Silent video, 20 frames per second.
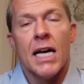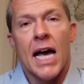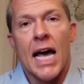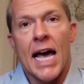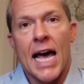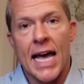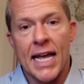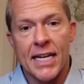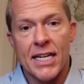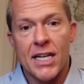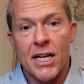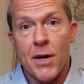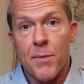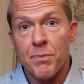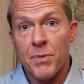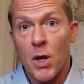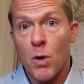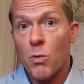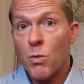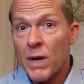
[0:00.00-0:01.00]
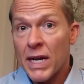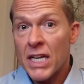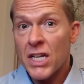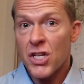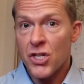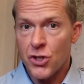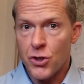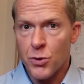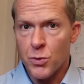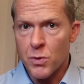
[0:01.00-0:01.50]
And when
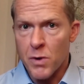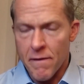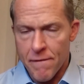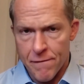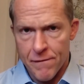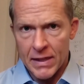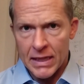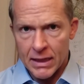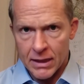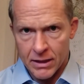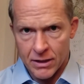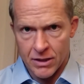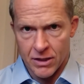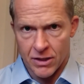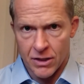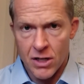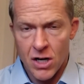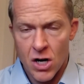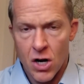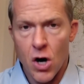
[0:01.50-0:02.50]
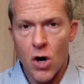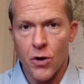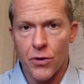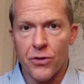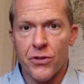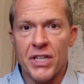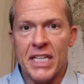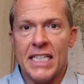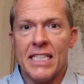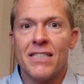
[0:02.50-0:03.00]
you filter
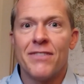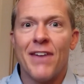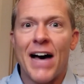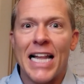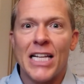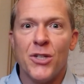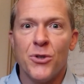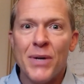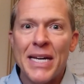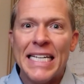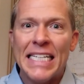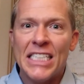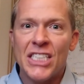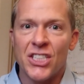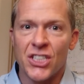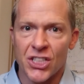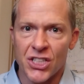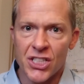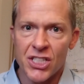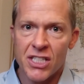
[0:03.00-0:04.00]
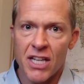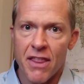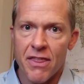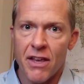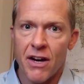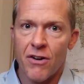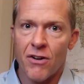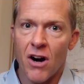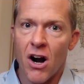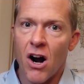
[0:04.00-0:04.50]
on these valuations,
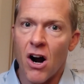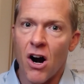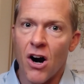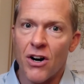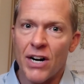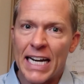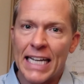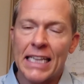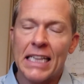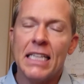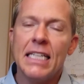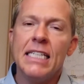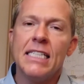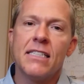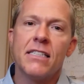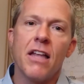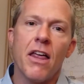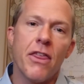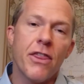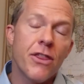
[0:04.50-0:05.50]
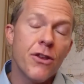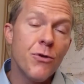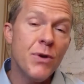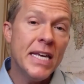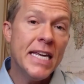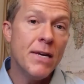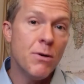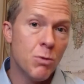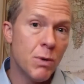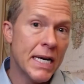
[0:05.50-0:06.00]
there are at least
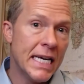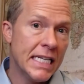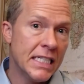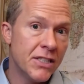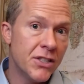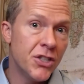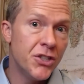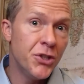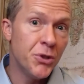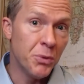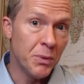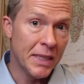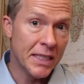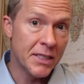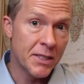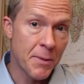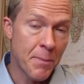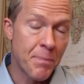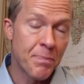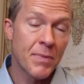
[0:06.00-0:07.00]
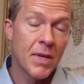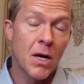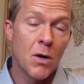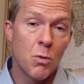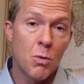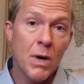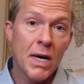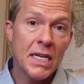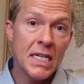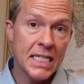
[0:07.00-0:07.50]
3 ways to do it.
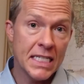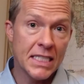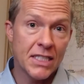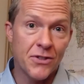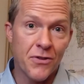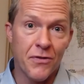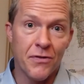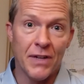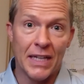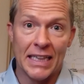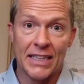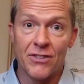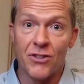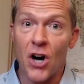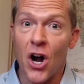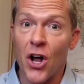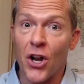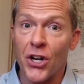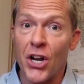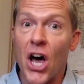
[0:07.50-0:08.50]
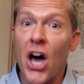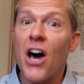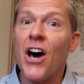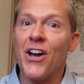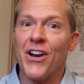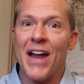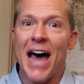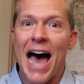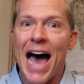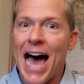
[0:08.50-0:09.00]
One is to filter on
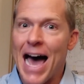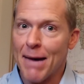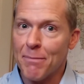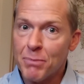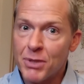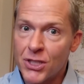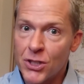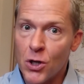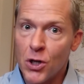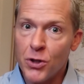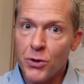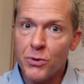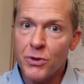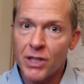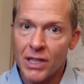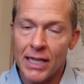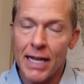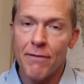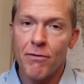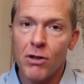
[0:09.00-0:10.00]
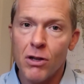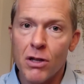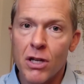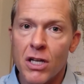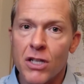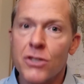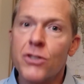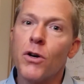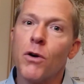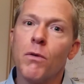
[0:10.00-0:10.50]
an absolute level.
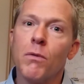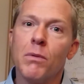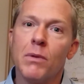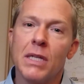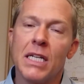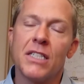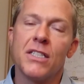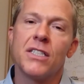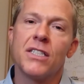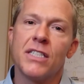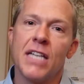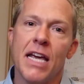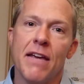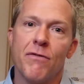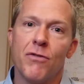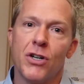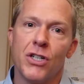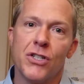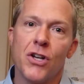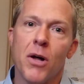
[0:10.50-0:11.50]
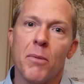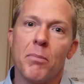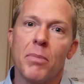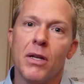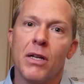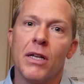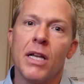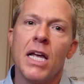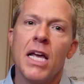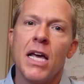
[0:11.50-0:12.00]
So let's say, for
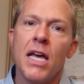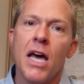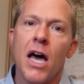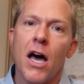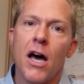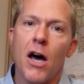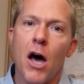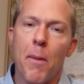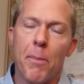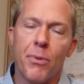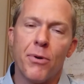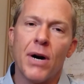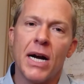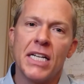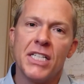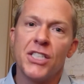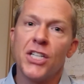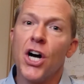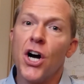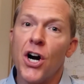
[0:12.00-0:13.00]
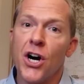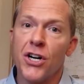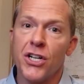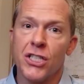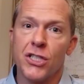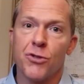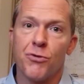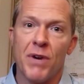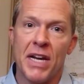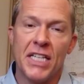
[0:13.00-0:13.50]
example, a price
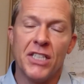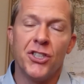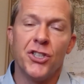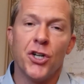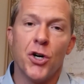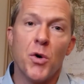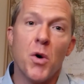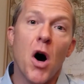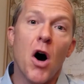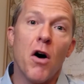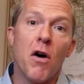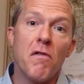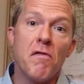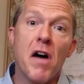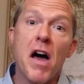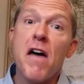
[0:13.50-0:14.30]
earnings ratio of